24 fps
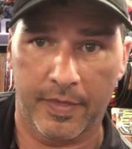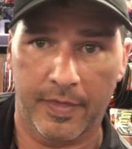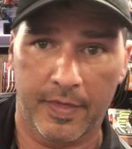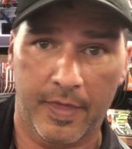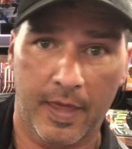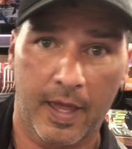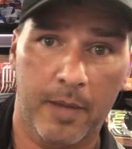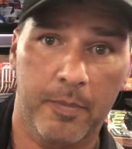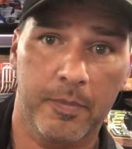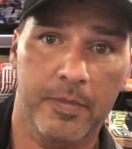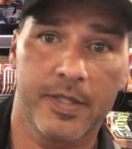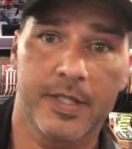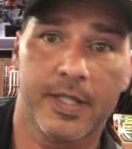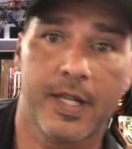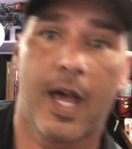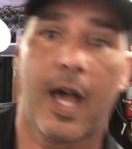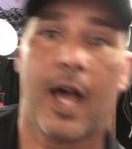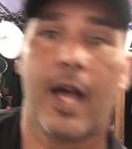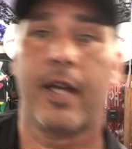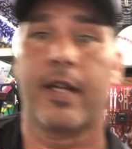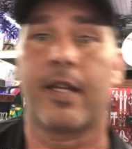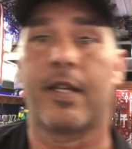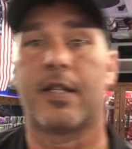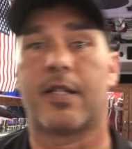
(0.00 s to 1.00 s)
them
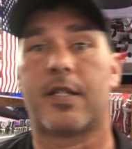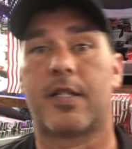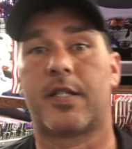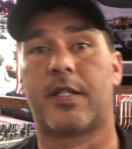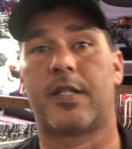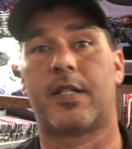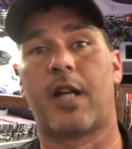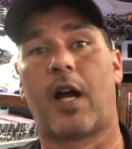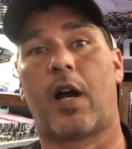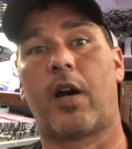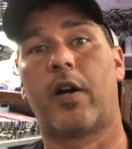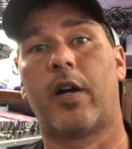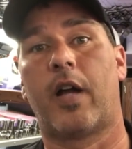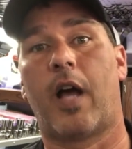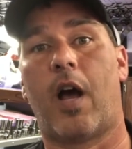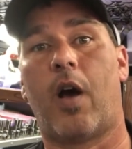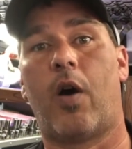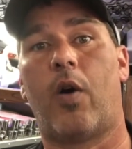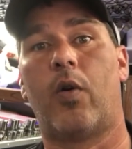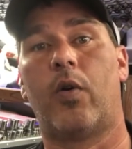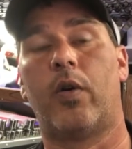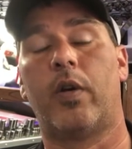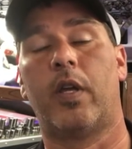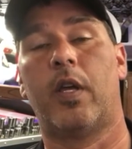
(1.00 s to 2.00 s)
sockets start
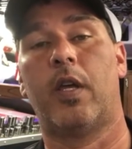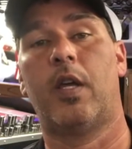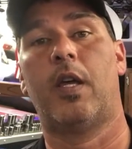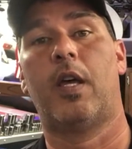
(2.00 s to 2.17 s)
out